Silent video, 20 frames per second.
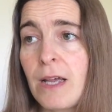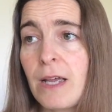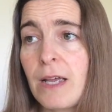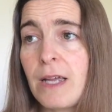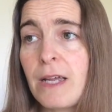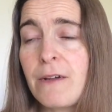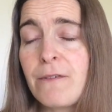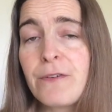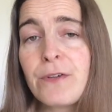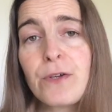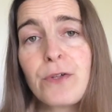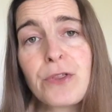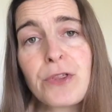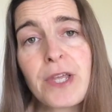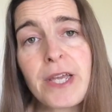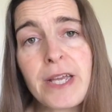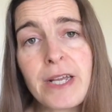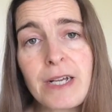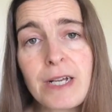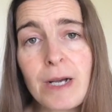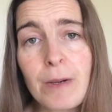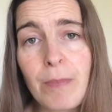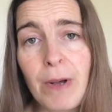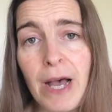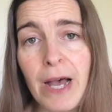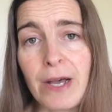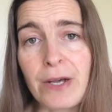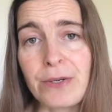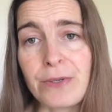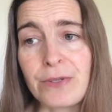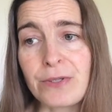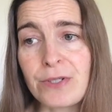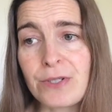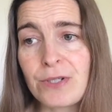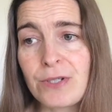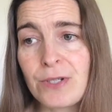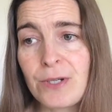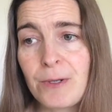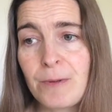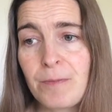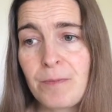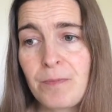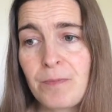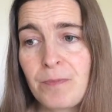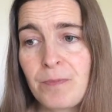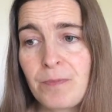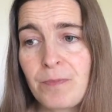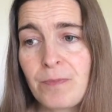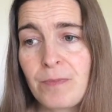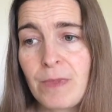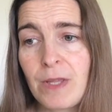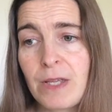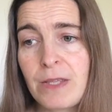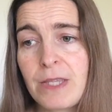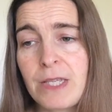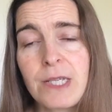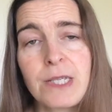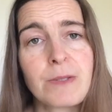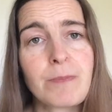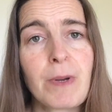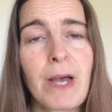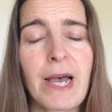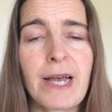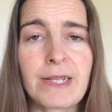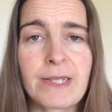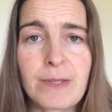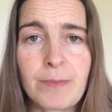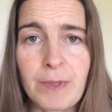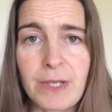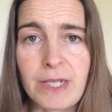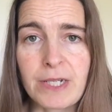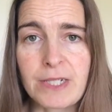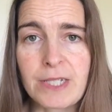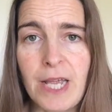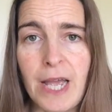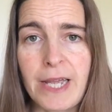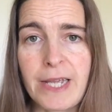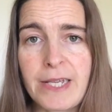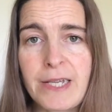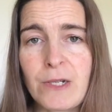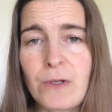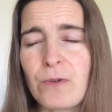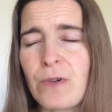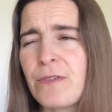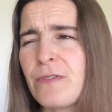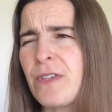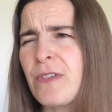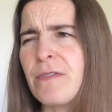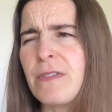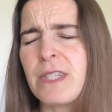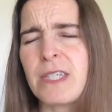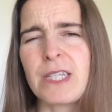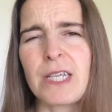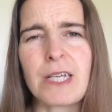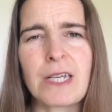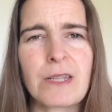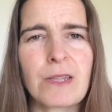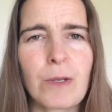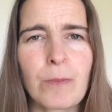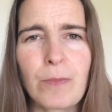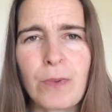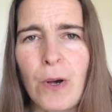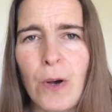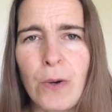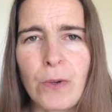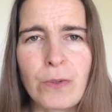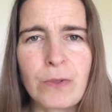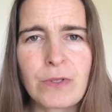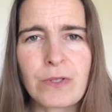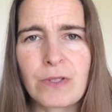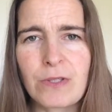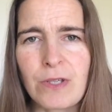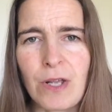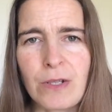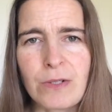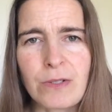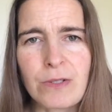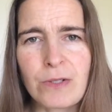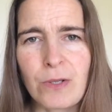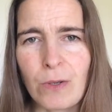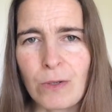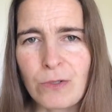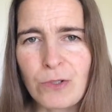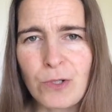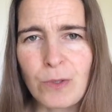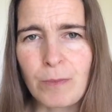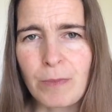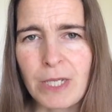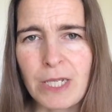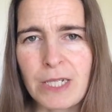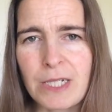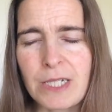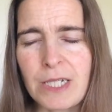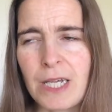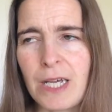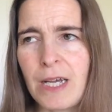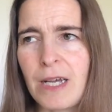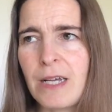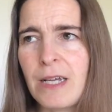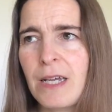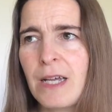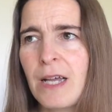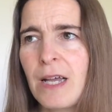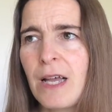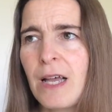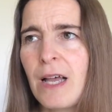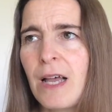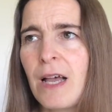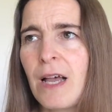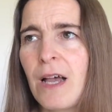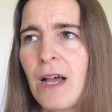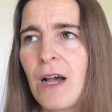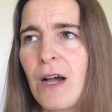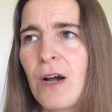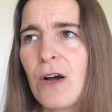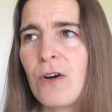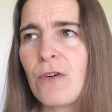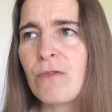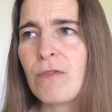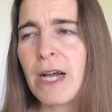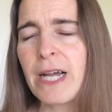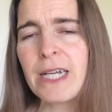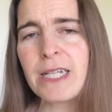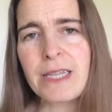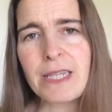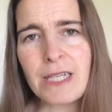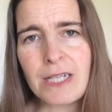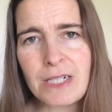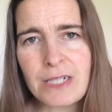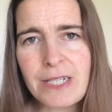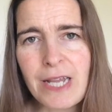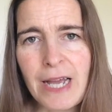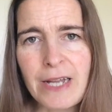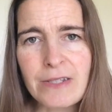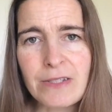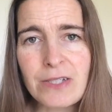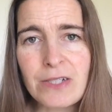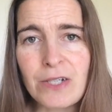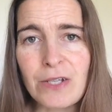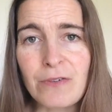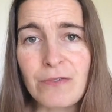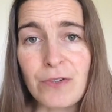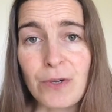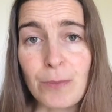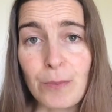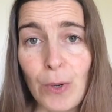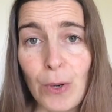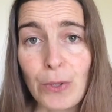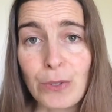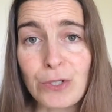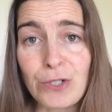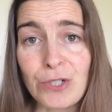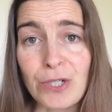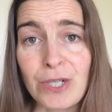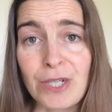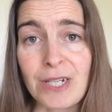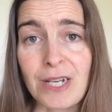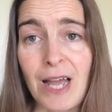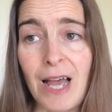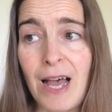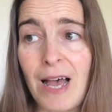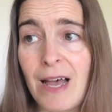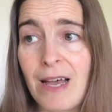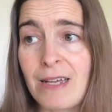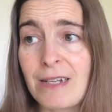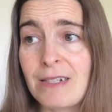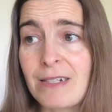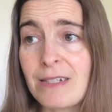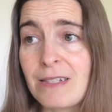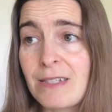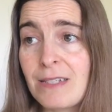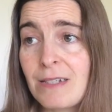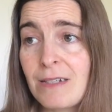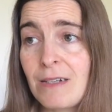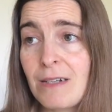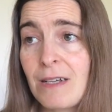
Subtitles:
If you think about these pets being taken, or if you've seen the posts on social media, rate the intensity of your emotion and